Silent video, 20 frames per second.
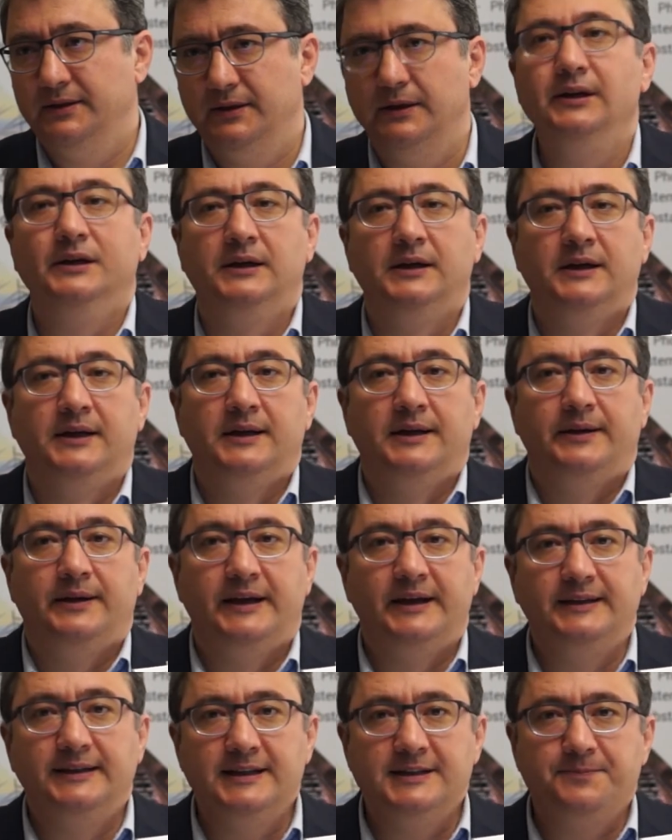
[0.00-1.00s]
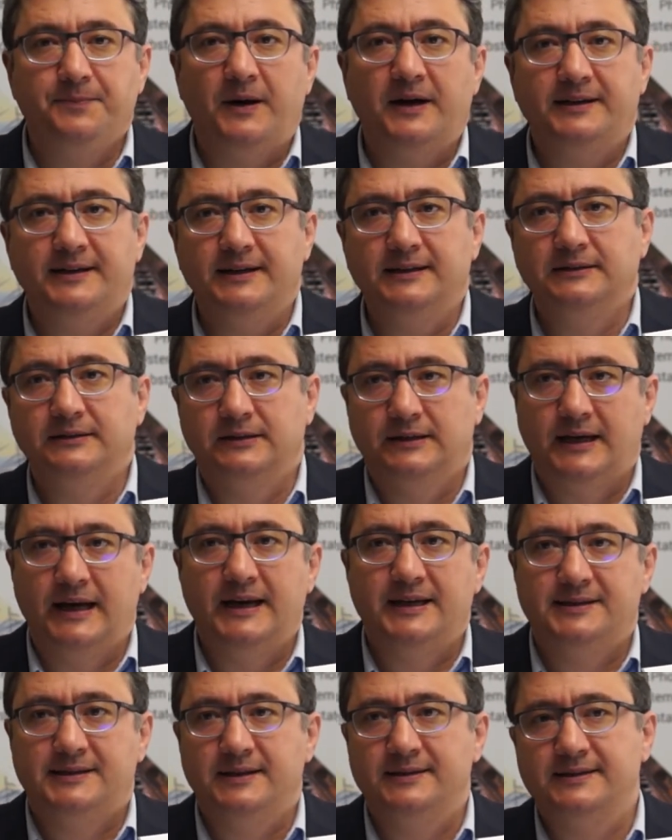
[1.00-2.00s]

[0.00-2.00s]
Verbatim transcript: You know. In this particular case,